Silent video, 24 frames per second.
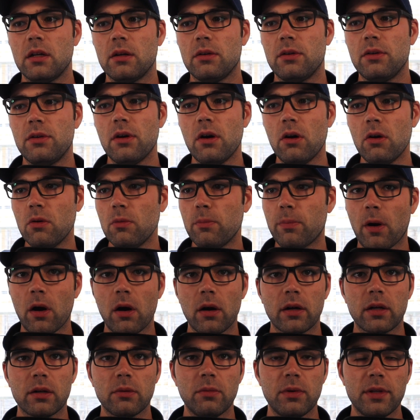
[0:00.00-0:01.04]
No
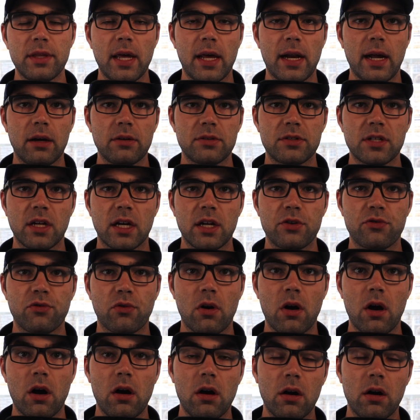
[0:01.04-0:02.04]
bargain with that outside draw.